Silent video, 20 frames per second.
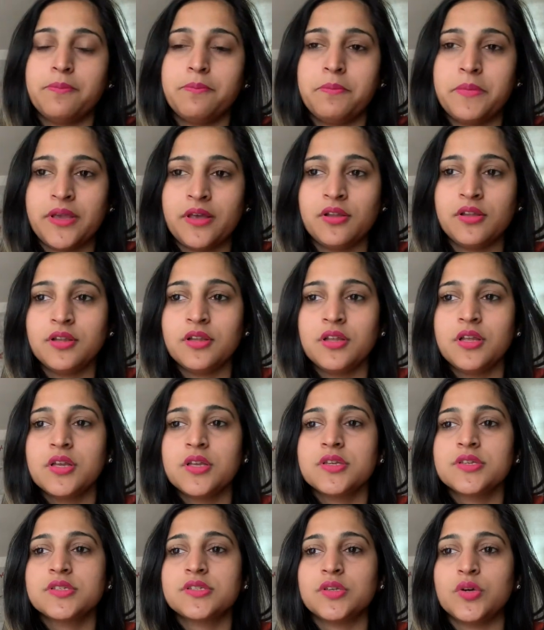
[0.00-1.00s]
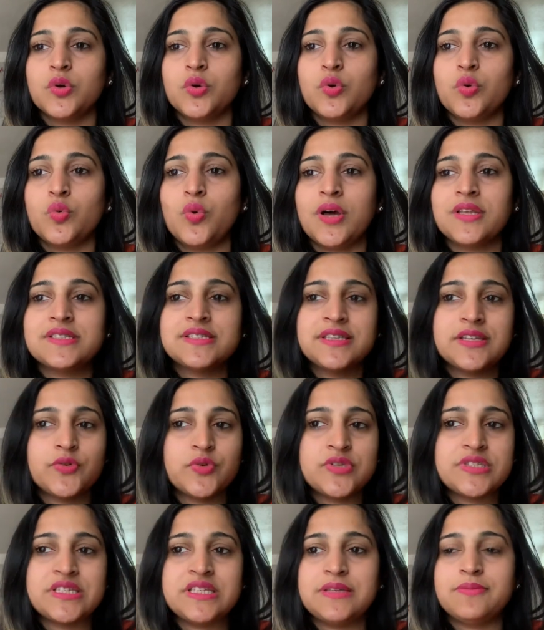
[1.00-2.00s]
mail. So once they
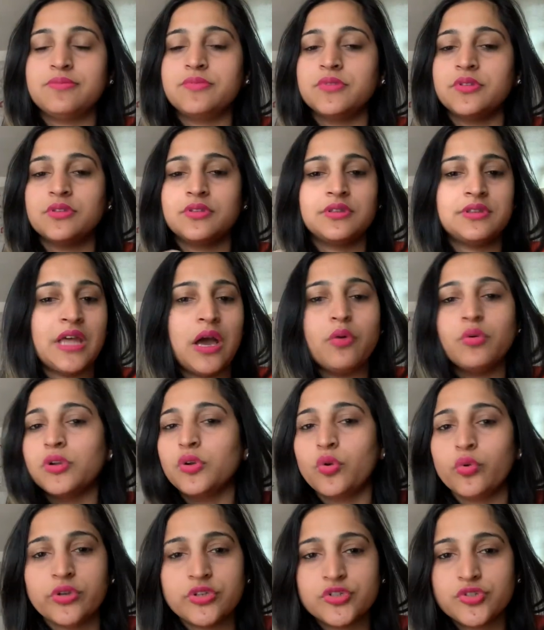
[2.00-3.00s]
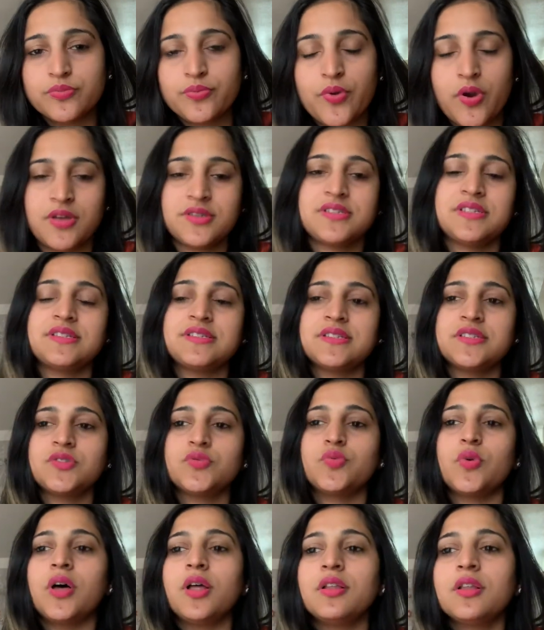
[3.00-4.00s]
receive, that will go into process
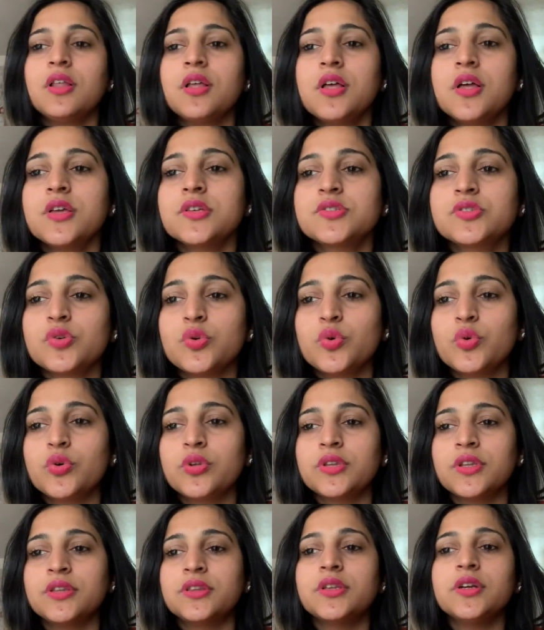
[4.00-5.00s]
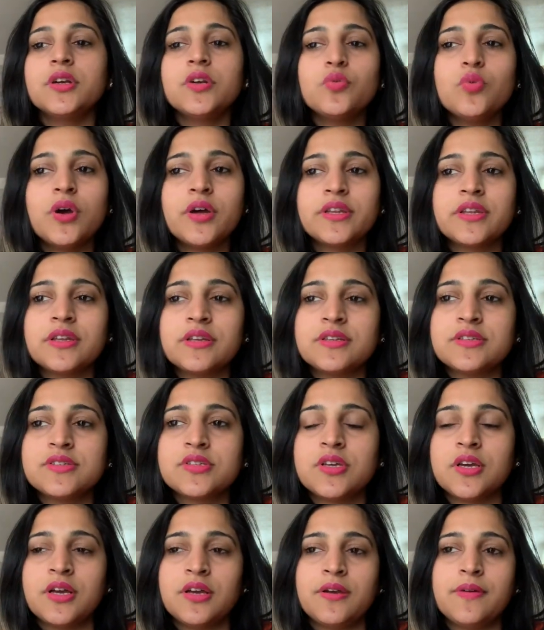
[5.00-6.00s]
as well. So the third one is
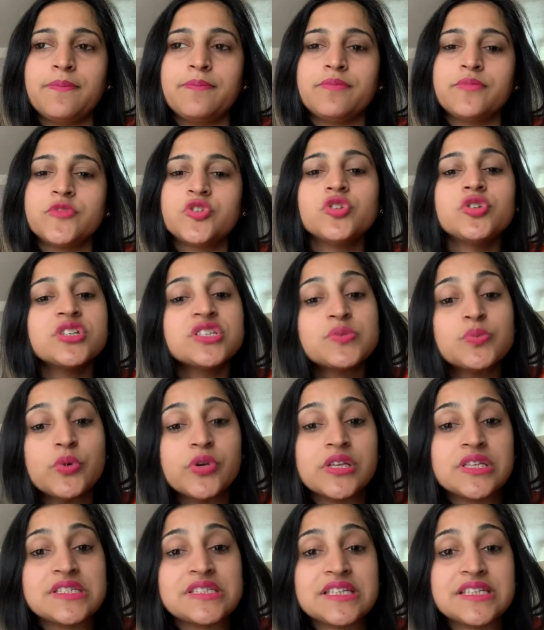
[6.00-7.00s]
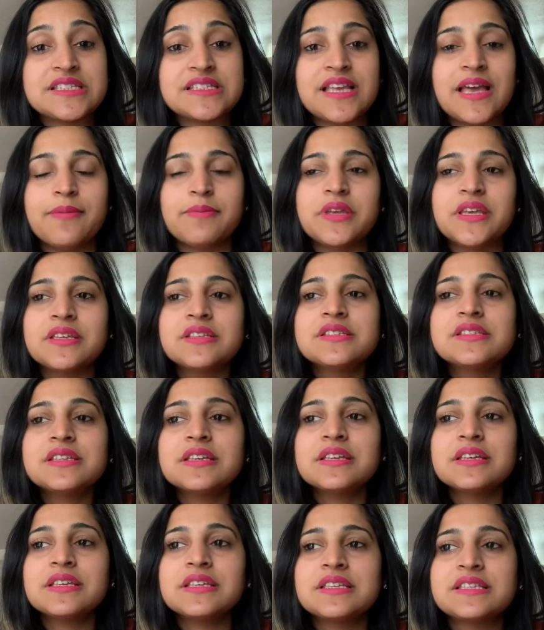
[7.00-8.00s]
jurisprudence exam. Is
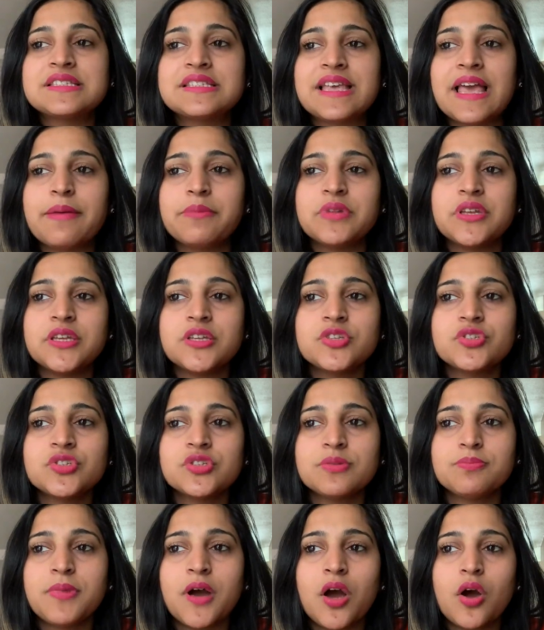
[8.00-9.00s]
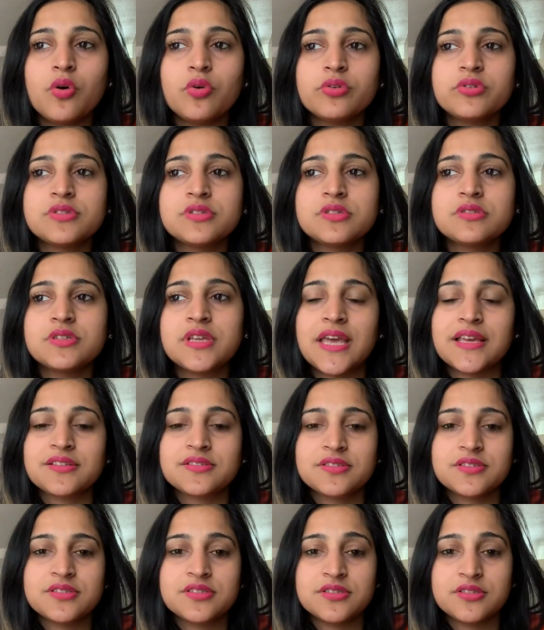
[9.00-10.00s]
the examination about
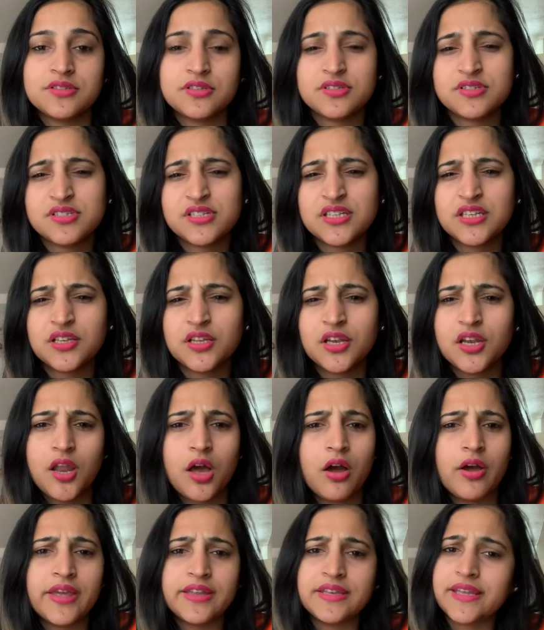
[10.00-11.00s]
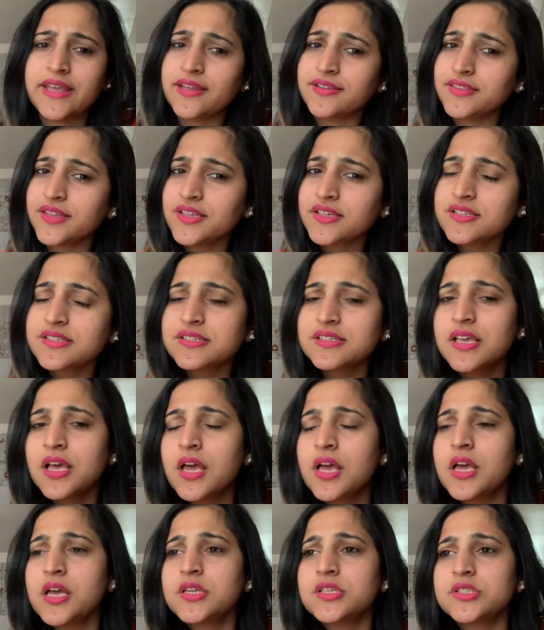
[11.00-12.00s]
Texas nursing law and ethics.
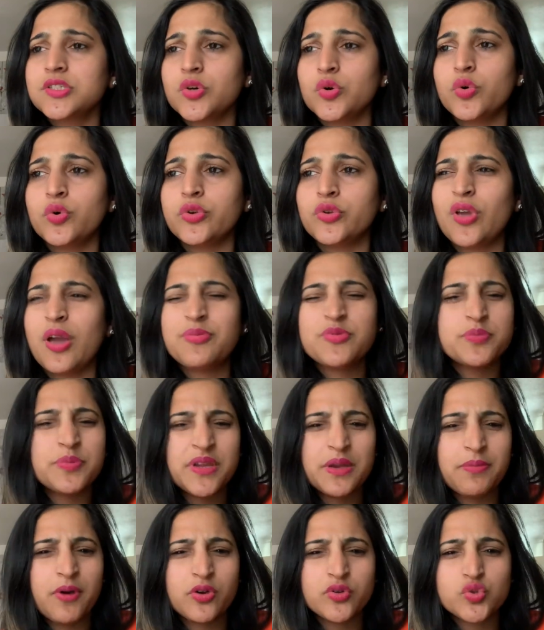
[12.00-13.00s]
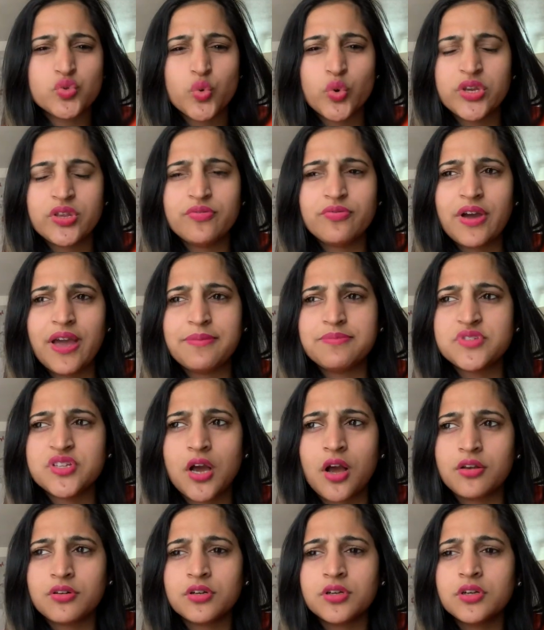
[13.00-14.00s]
So you have to pay about
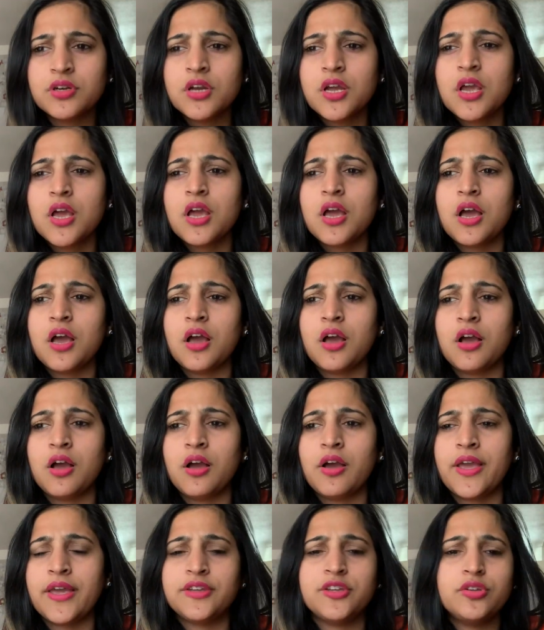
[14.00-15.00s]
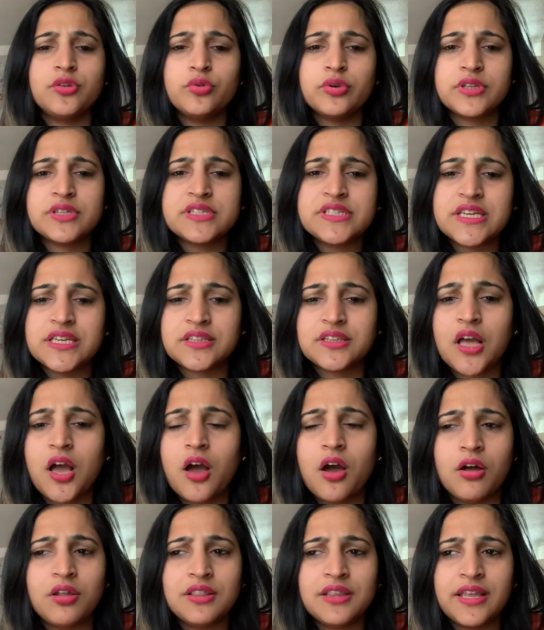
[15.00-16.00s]
$25, and you can take the
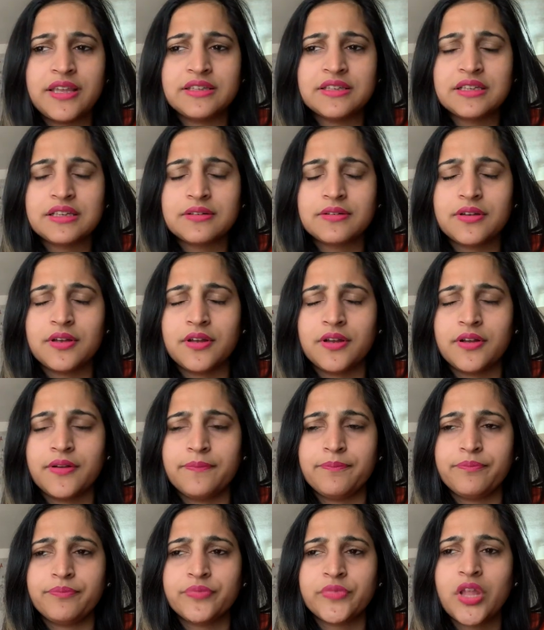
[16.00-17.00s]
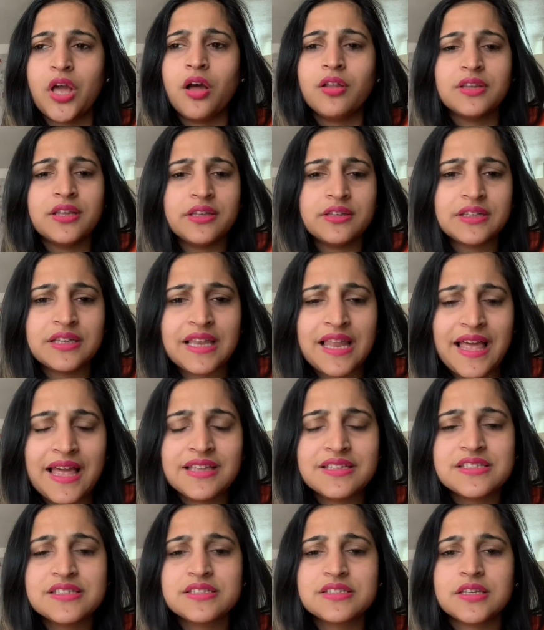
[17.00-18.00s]
online
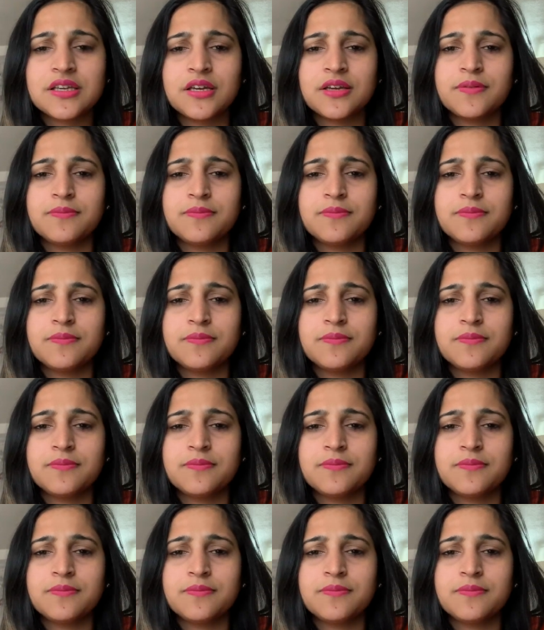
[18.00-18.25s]
class,